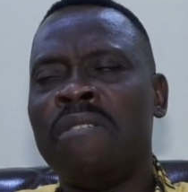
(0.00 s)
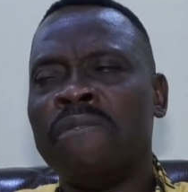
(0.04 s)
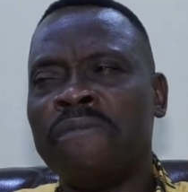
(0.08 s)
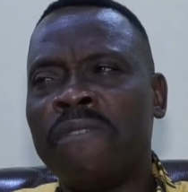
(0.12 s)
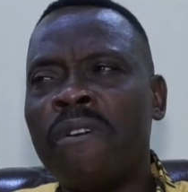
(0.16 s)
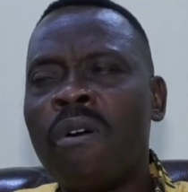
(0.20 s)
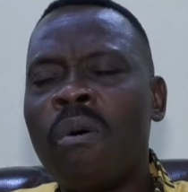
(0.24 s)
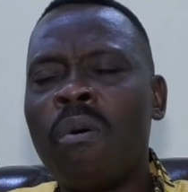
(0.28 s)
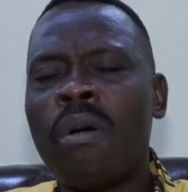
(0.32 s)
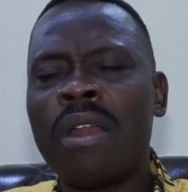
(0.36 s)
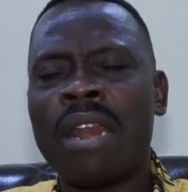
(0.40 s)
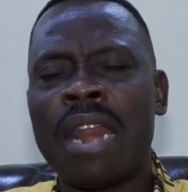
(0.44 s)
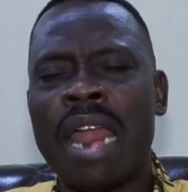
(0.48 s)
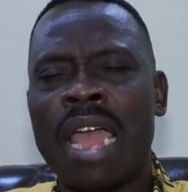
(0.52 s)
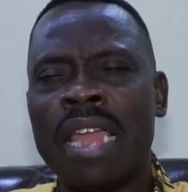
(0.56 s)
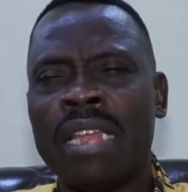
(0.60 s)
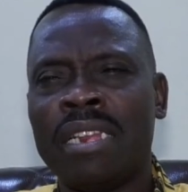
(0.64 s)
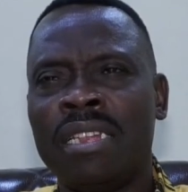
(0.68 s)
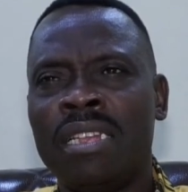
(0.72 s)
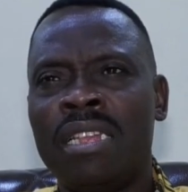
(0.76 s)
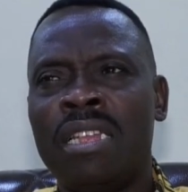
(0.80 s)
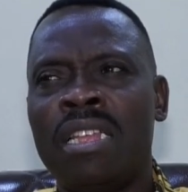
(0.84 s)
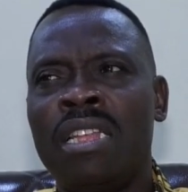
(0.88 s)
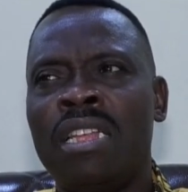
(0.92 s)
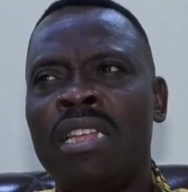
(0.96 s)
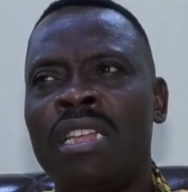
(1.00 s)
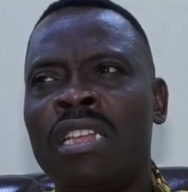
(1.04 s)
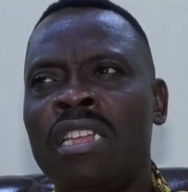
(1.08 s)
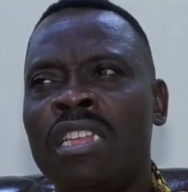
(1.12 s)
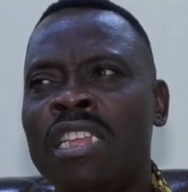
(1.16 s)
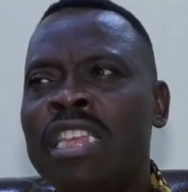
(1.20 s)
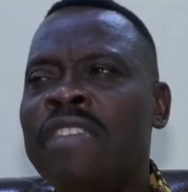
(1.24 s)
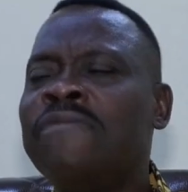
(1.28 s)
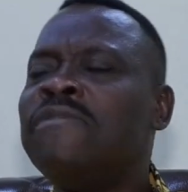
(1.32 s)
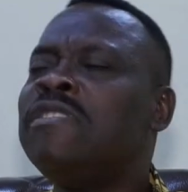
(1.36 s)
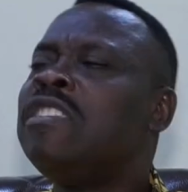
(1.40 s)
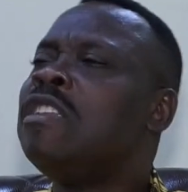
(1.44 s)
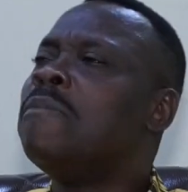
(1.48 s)
419.
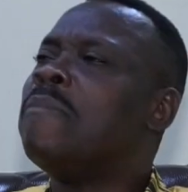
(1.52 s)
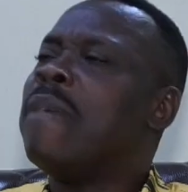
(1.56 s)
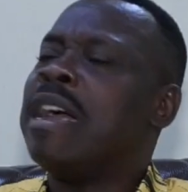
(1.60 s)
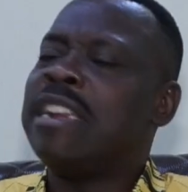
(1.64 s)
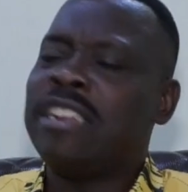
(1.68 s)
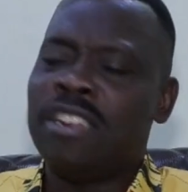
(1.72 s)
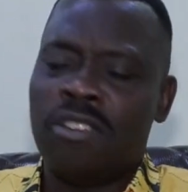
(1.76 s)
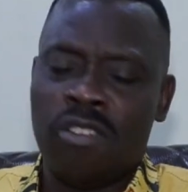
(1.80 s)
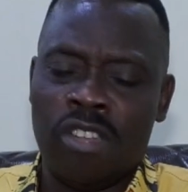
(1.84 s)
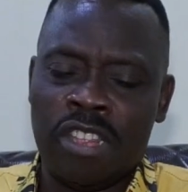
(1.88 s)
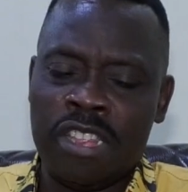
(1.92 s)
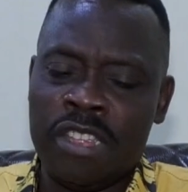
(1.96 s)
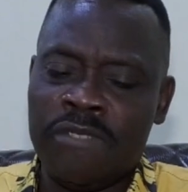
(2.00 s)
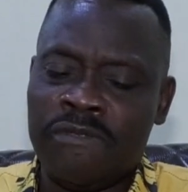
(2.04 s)
Even the man did not